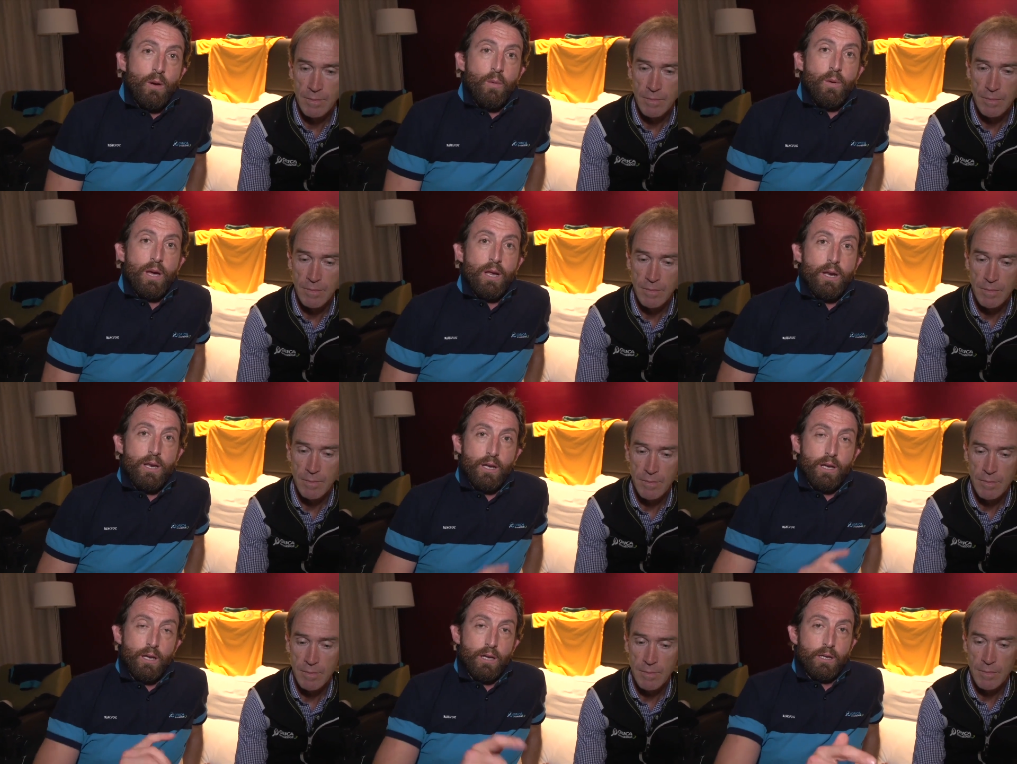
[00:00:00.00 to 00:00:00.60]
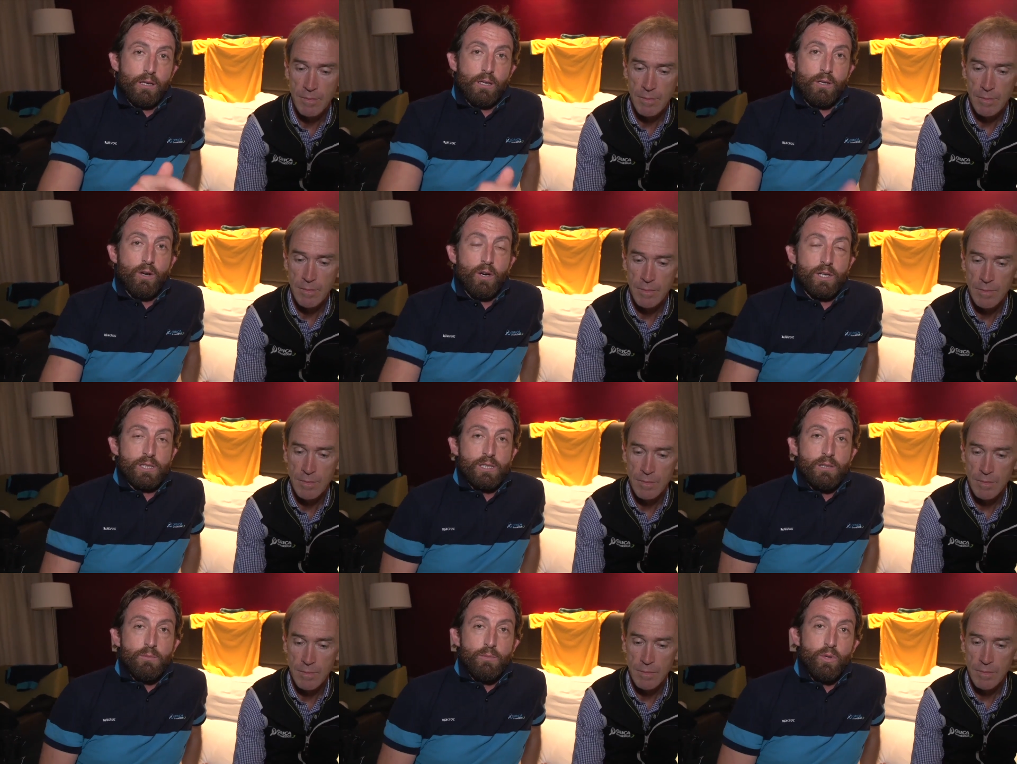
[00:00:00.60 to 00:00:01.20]
Speaker 1: we had uh,
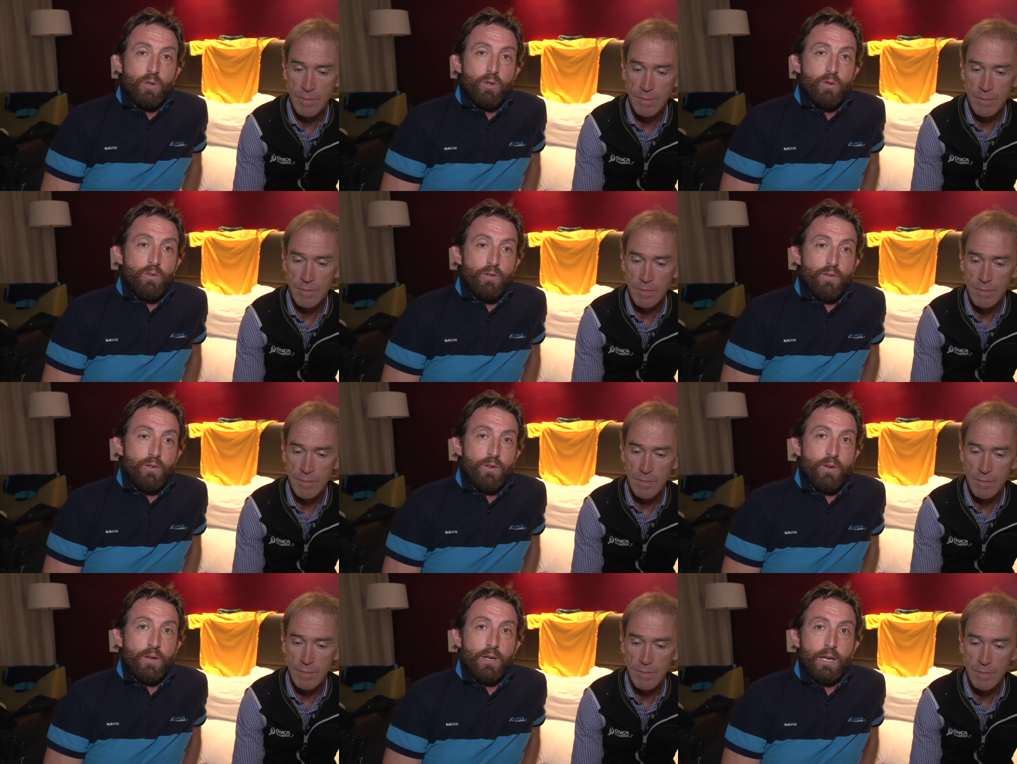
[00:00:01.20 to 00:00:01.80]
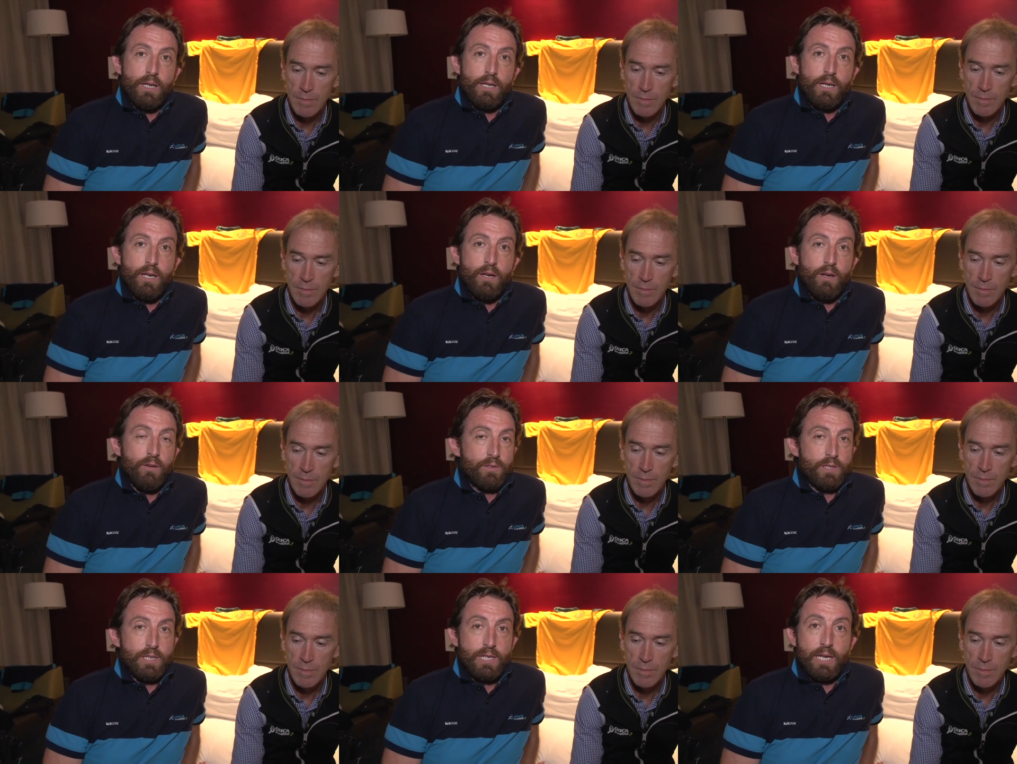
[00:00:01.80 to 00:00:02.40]
guys in the move, and
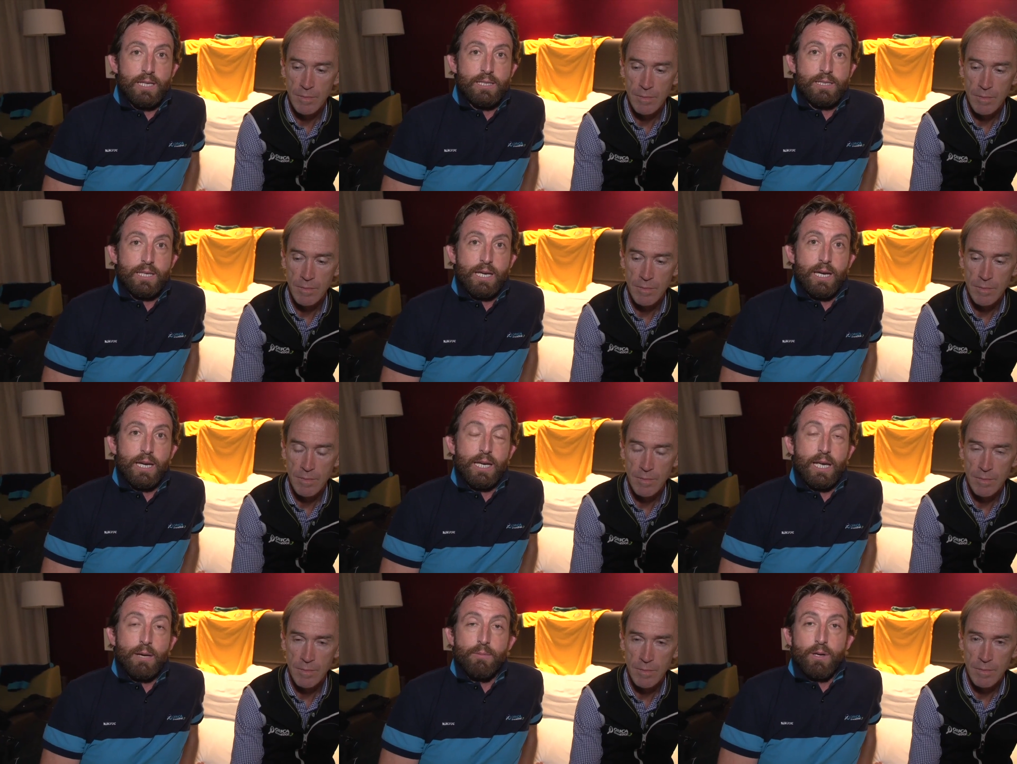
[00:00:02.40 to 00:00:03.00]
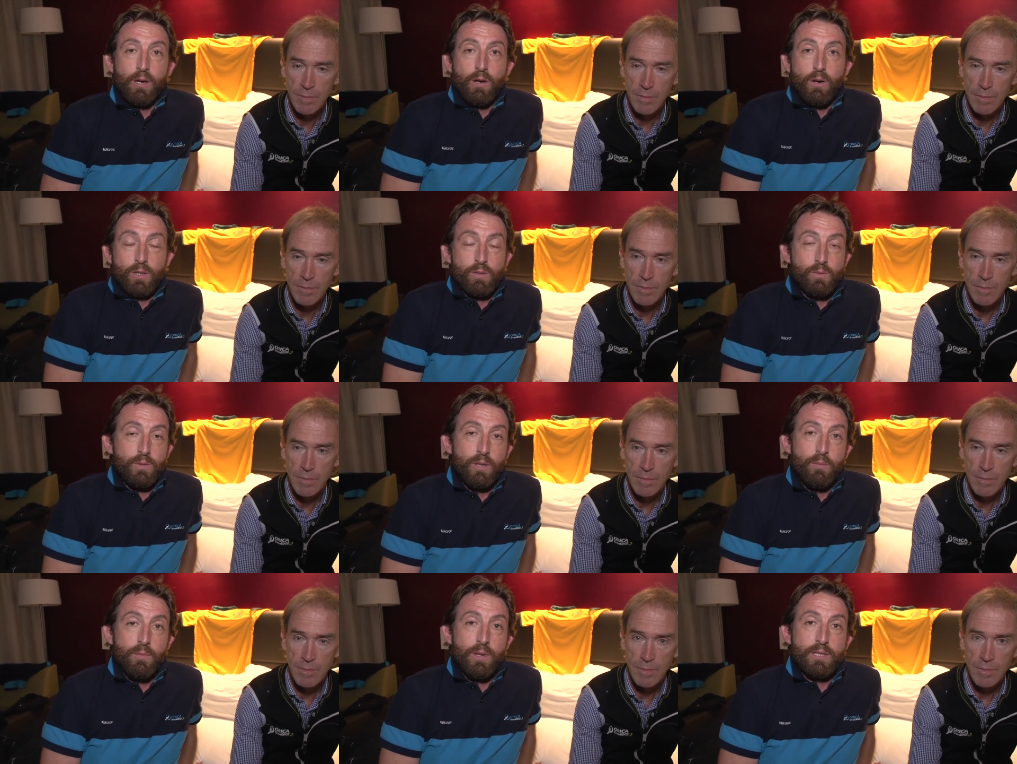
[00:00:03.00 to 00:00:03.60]
then obviously Jens K coming
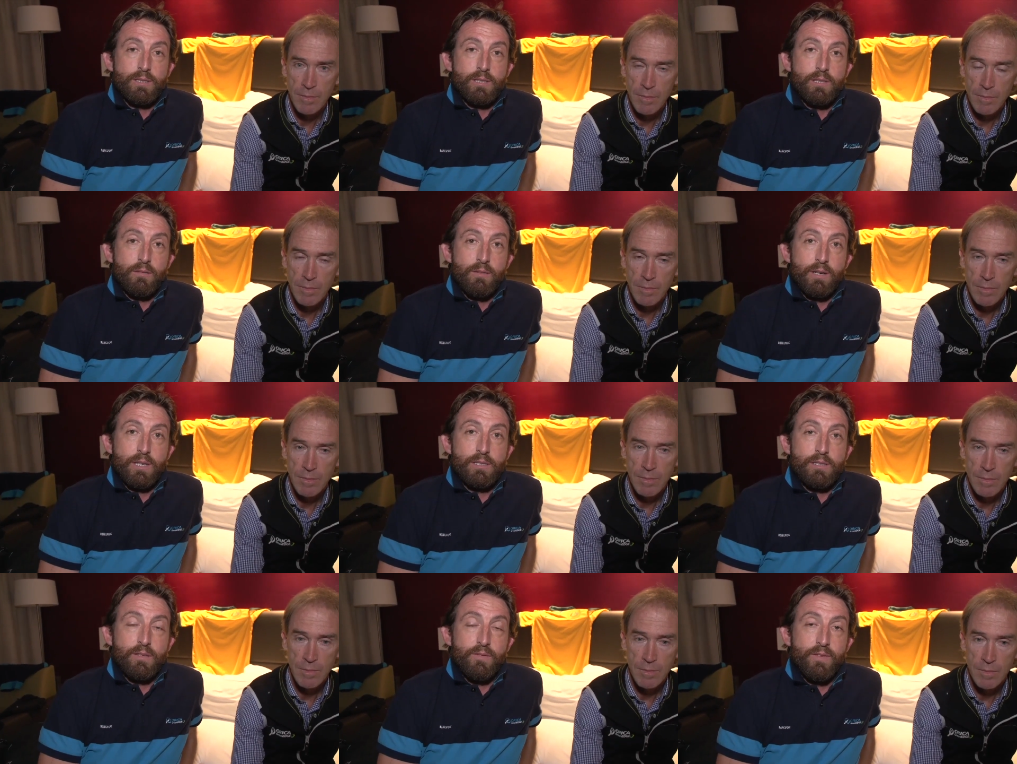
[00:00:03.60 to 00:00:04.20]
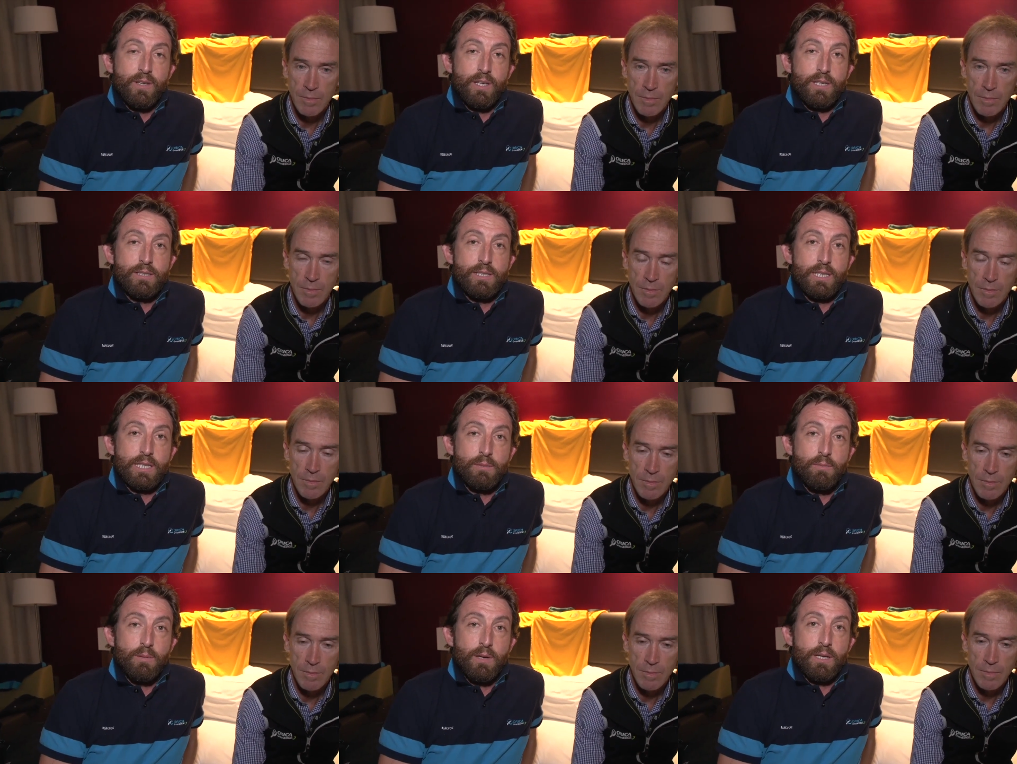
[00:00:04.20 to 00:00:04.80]
across with the best of the rest to finish
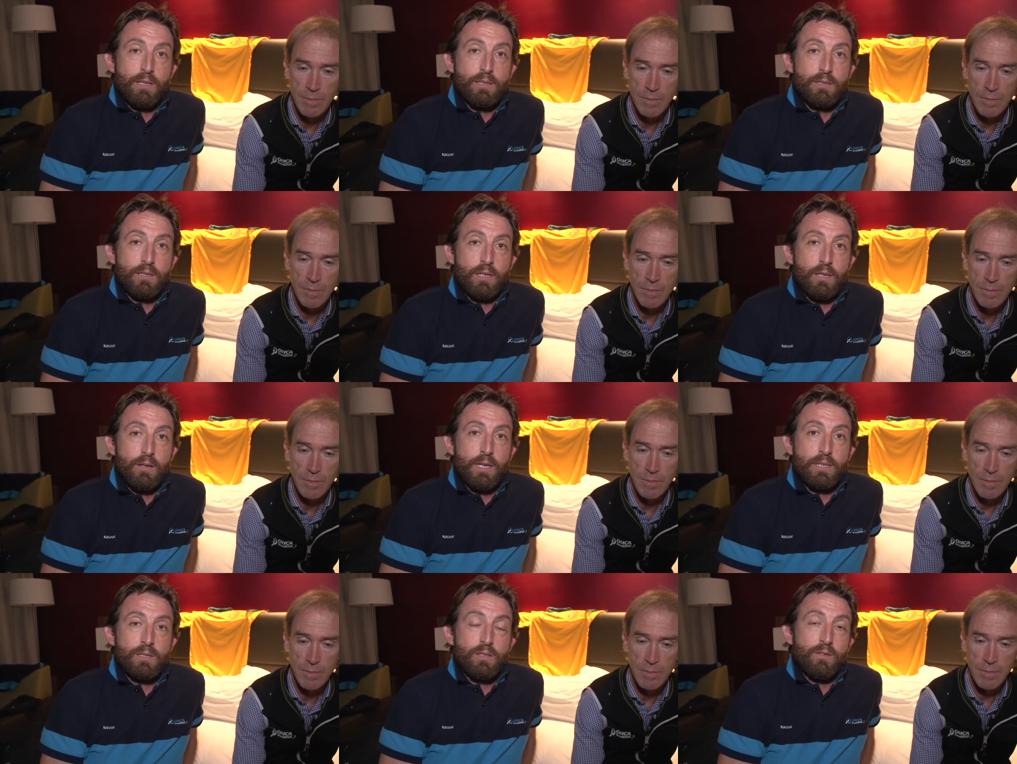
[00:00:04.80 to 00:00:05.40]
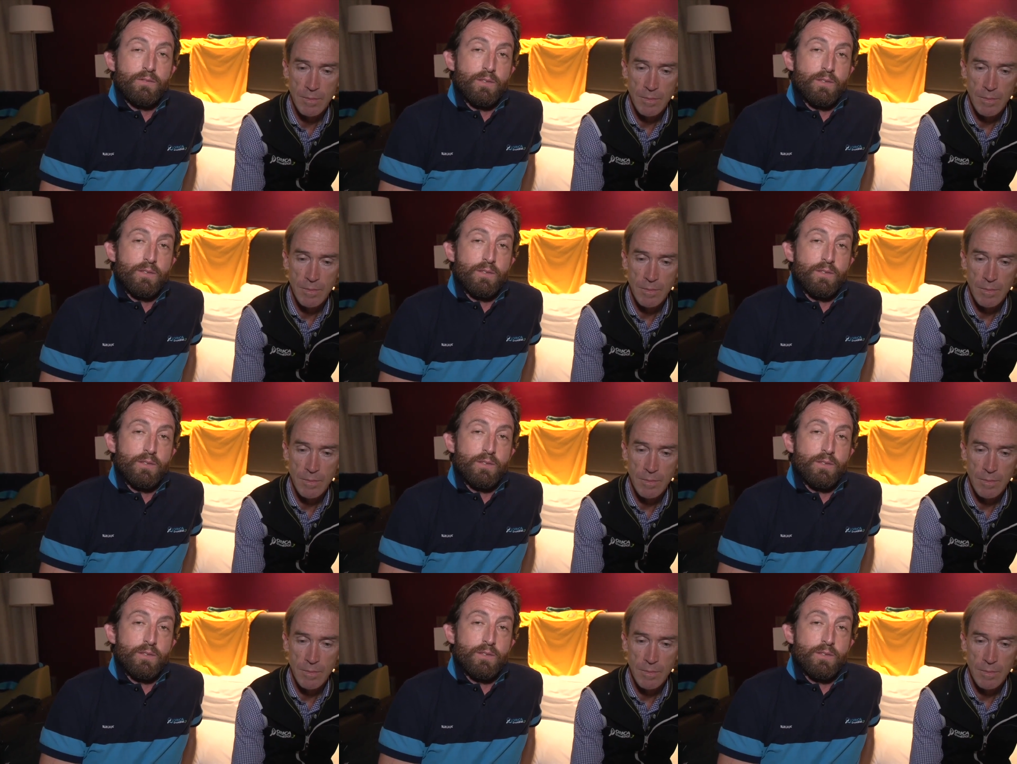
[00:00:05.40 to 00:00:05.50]
sixth place. So hats